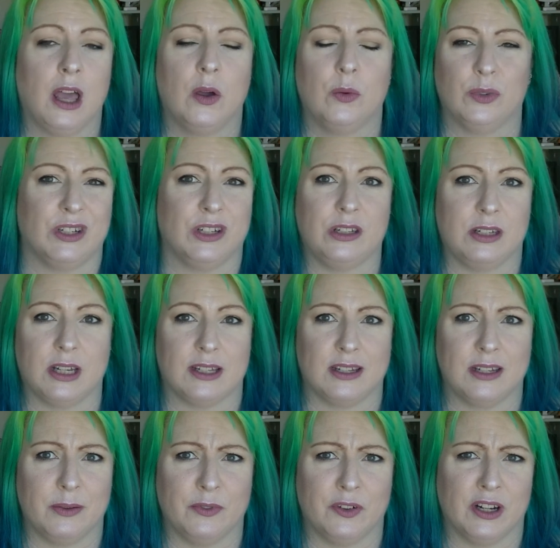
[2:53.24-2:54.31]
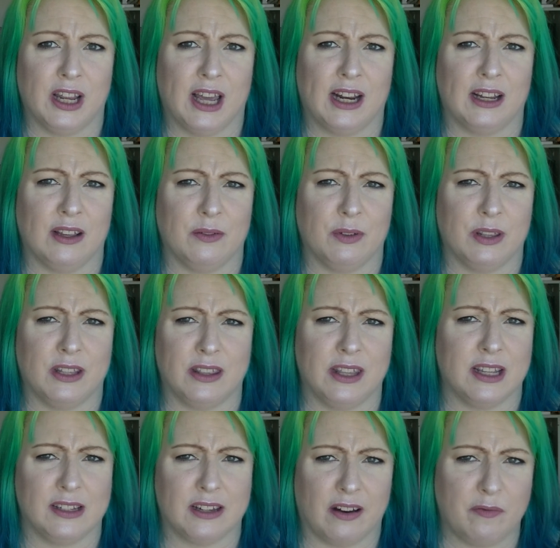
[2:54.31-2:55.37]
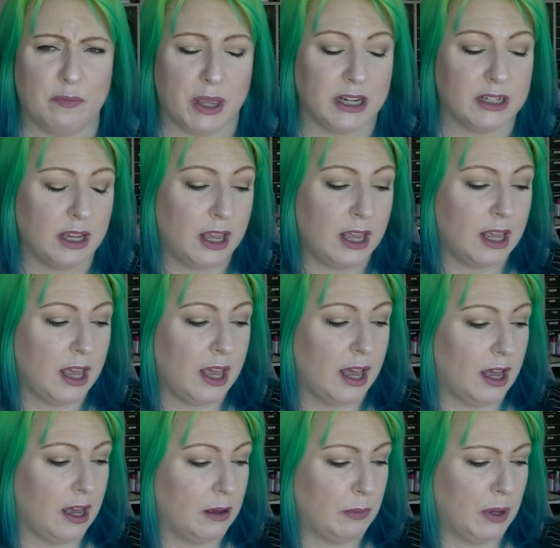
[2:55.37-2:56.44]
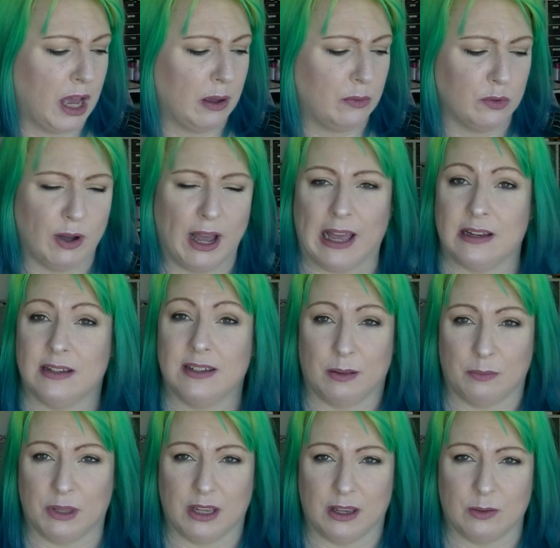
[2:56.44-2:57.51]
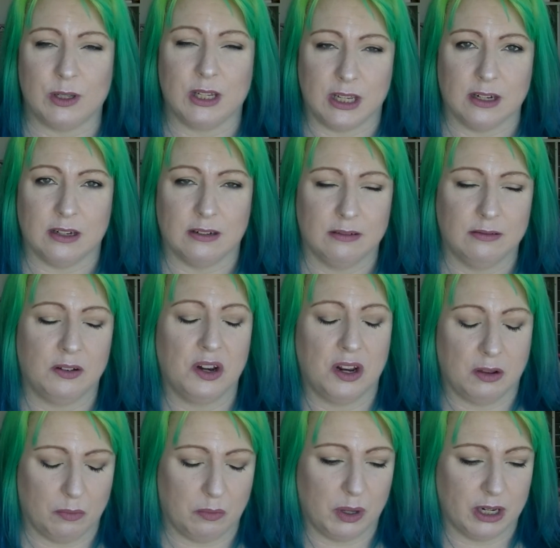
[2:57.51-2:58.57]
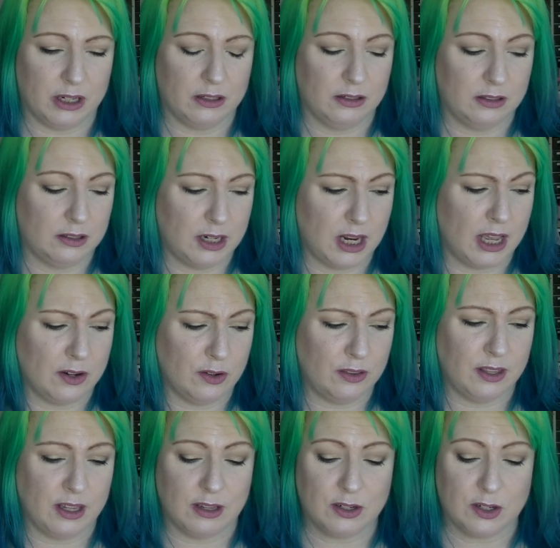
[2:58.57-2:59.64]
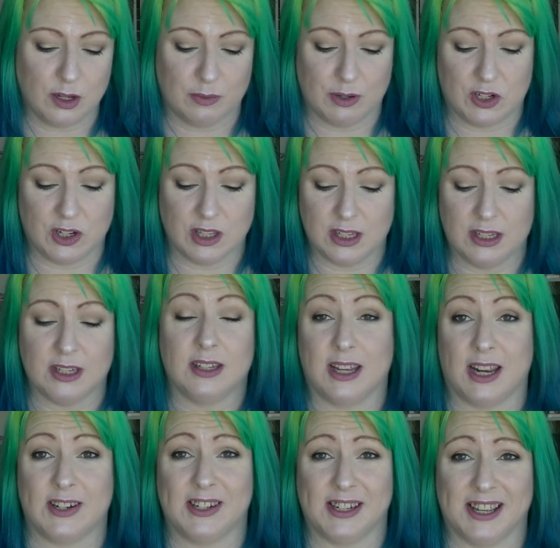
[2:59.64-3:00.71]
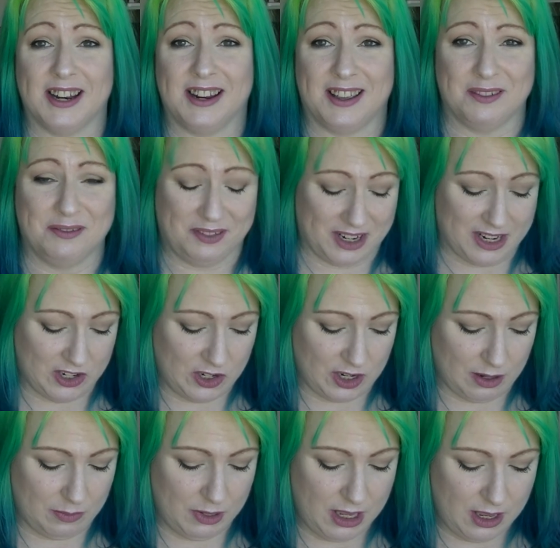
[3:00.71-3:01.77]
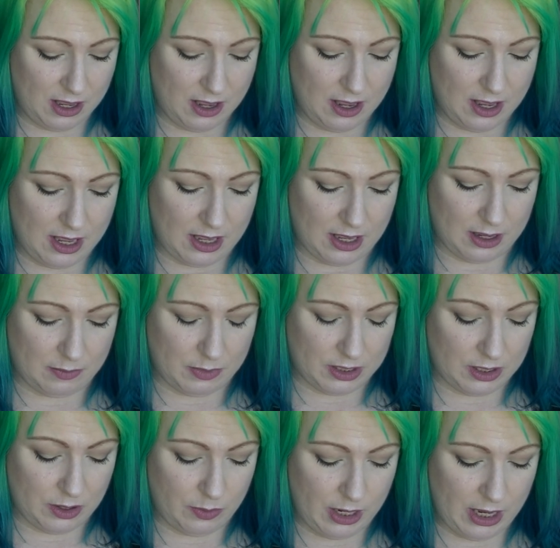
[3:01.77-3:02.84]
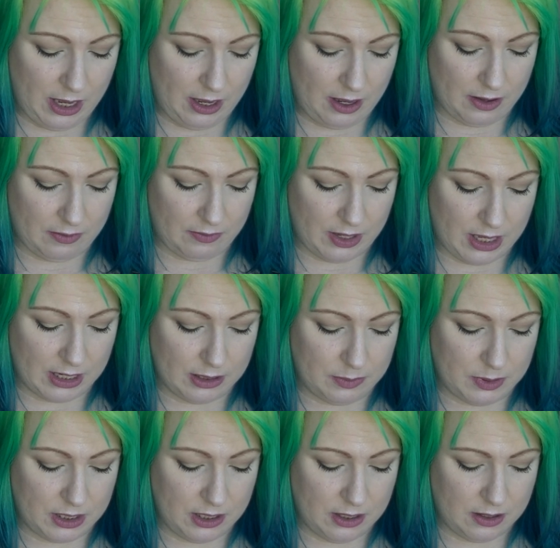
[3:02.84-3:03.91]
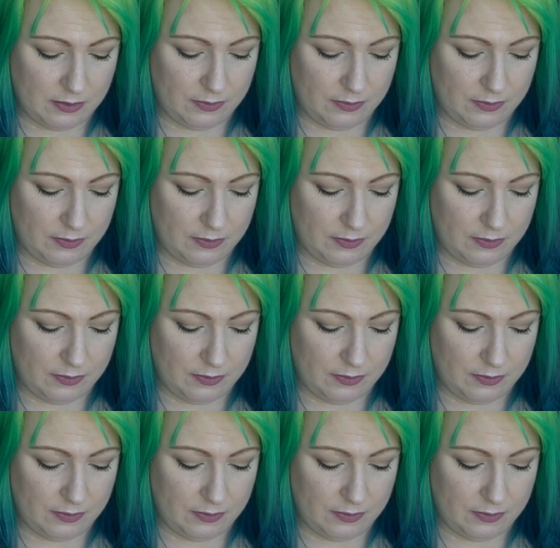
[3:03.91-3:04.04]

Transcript: which doesn't seem very likely with things that I've picked, um, I will add something else in, but I don't think too much of this is actually going to get finished up. Um, so we have a lipstick